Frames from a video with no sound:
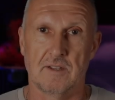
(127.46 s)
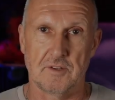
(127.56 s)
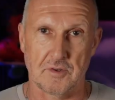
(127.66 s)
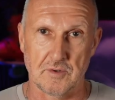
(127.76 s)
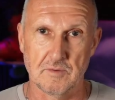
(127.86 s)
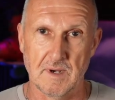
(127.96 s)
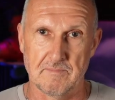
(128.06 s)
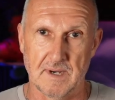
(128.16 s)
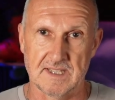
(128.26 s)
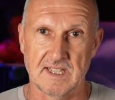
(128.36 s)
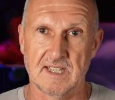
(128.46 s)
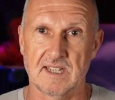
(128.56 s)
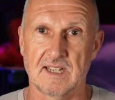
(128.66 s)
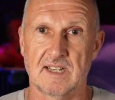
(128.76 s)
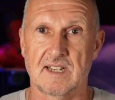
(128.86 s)
The human body
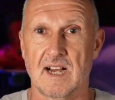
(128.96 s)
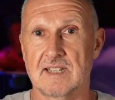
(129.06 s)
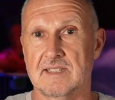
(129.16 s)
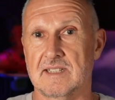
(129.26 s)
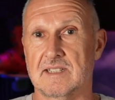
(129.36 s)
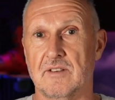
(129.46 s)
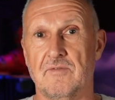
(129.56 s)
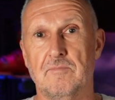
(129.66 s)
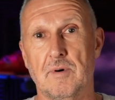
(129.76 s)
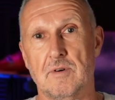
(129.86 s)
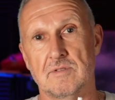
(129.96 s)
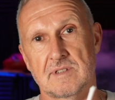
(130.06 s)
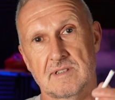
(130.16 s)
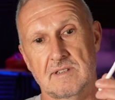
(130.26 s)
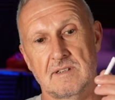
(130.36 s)
consists of
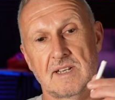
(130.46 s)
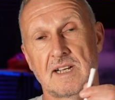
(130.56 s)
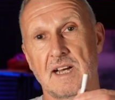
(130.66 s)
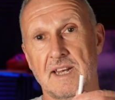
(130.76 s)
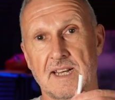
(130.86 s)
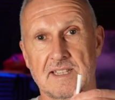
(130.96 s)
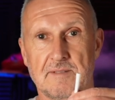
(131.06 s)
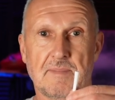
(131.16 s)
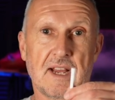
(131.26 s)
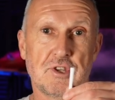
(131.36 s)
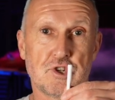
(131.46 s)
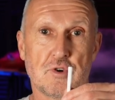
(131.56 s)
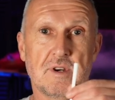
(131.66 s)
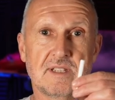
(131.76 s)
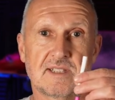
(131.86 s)
bones connected by
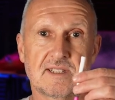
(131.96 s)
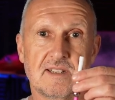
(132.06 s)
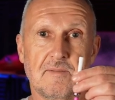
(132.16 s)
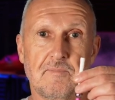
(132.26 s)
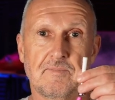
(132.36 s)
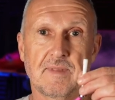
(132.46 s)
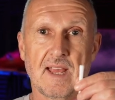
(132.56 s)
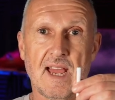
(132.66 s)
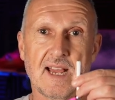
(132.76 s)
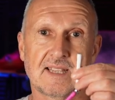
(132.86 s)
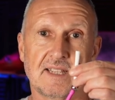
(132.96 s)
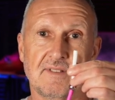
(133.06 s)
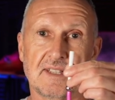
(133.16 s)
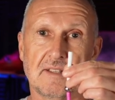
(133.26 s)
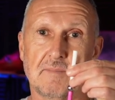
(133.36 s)
joints,
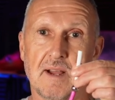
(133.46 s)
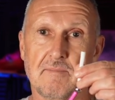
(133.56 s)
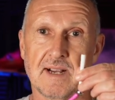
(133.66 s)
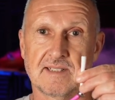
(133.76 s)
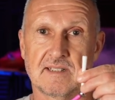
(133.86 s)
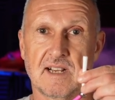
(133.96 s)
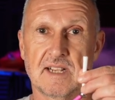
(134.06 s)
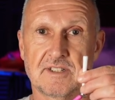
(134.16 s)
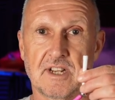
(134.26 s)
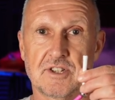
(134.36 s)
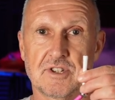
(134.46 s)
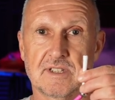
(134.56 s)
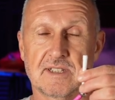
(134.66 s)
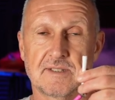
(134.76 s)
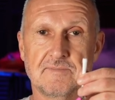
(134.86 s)
activated by muscle
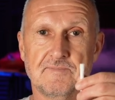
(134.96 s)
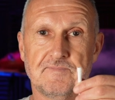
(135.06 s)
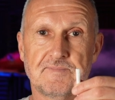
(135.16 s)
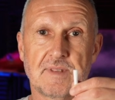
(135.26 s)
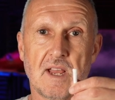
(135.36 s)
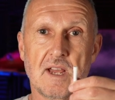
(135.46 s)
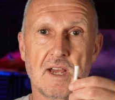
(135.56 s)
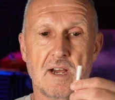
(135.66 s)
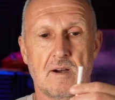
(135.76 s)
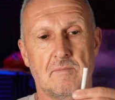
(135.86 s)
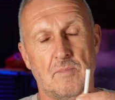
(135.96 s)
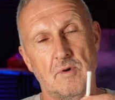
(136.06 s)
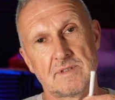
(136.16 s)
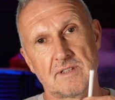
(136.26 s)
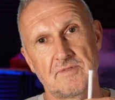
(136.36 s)
contractions.
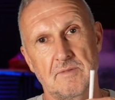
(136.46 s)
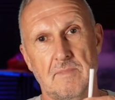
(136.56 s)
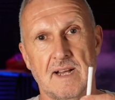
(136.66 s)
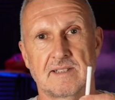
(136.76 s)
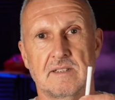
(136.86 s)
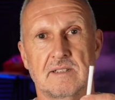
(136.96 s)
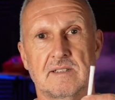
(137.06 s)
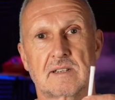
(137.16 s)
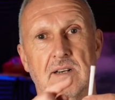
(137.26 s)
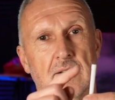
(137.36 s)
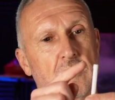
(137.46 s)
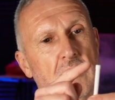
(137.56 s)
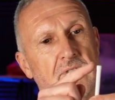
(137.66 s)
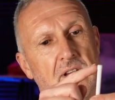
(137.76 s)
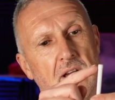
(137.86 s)
Most of the muscles
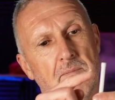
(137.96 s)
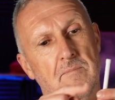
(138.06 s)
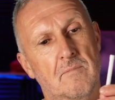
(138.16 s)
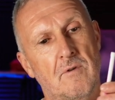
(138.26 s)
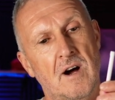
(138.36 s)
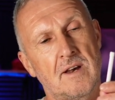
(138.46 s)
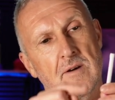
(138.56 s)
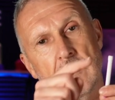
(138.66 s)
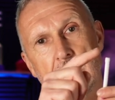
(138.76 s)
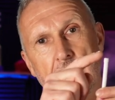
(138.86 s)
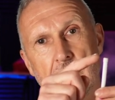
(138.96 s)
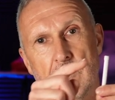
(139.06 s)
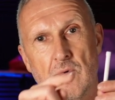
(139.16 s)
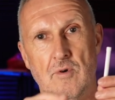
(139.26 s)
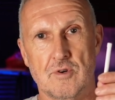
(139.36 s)
overlap one or
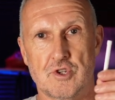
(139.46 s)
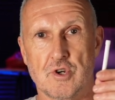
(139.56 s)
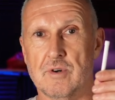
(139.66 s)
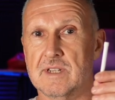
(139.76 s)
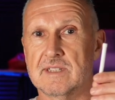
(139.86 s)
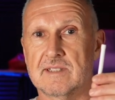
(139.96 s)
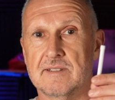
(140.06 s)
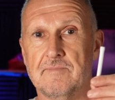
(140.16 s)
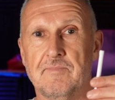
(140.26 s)
more joints,